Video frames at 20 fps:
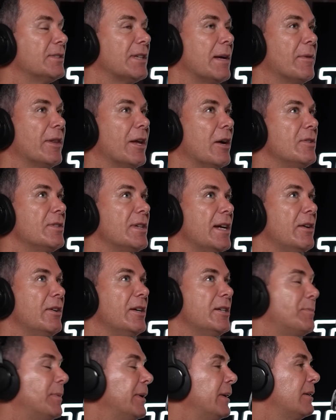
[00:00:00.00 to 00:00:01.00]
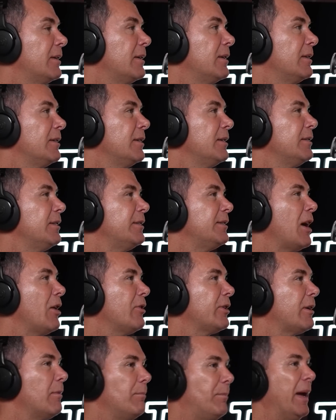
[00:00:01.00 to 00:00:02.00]
some of those areas. But
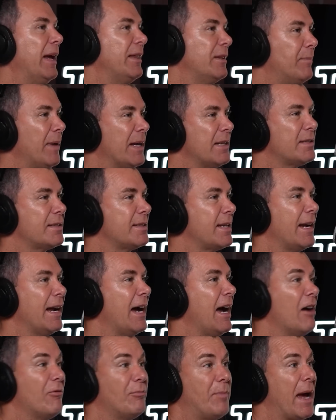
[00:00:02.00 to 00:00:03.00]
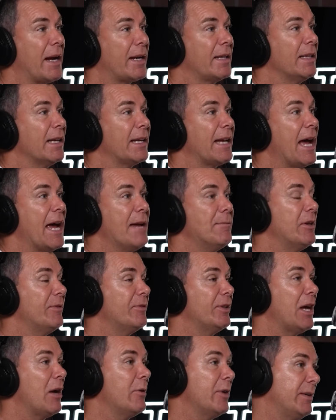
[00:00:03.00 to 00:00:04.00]
don't compare the best centre half back in the game,
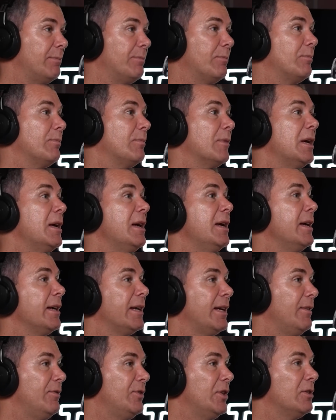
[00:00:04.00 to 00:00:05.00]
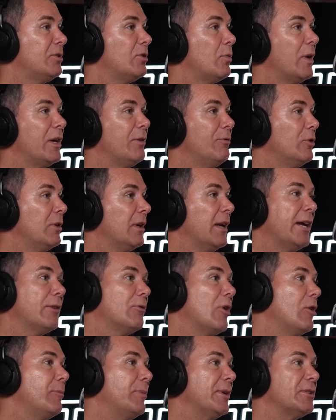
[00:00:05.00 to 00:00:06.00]
even though he gives you a 20-foot leg
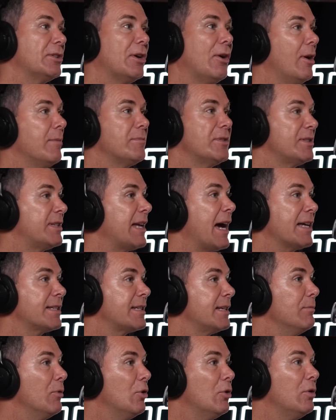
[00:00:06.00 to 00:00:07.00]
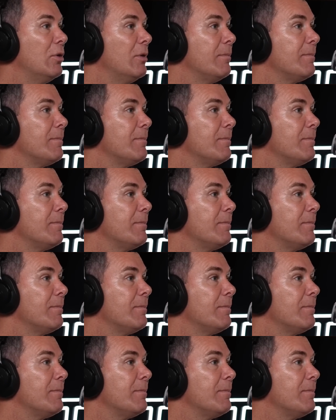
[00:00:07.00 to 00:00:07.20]
rope at times, is Darcy Moore.